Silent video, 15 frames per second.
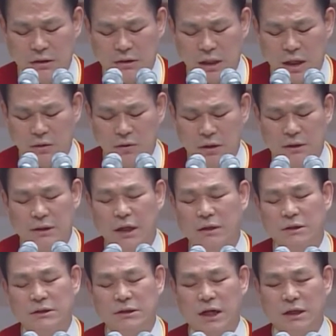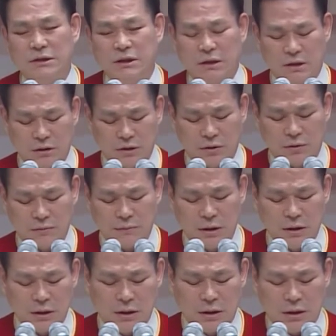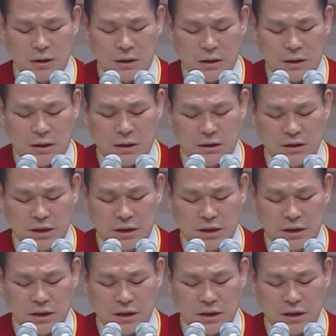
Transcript: Psalm 22 verse 18 says,